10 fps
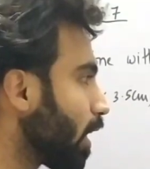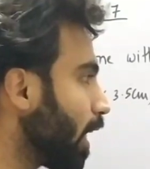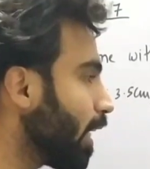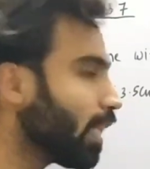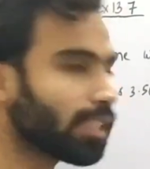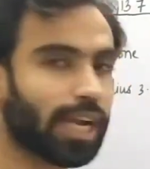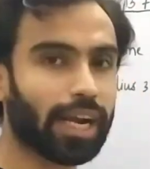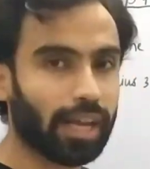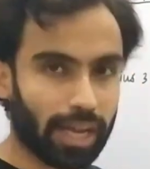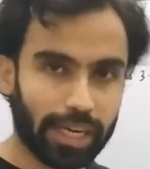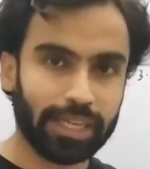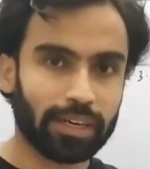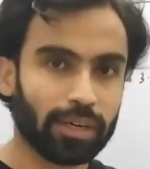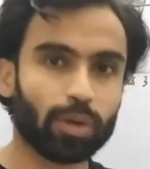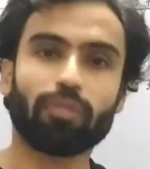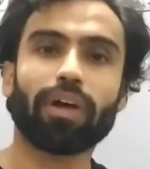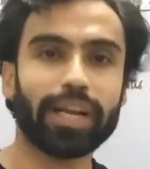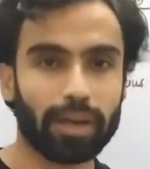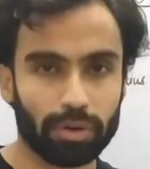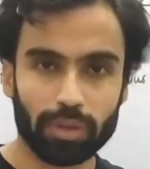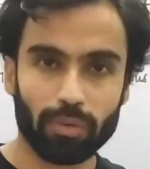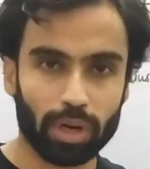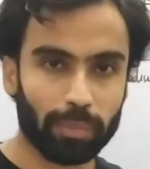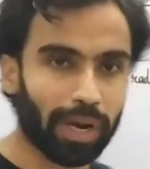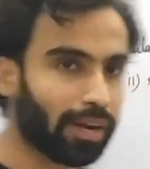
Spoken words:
the radius and height to find out the volume,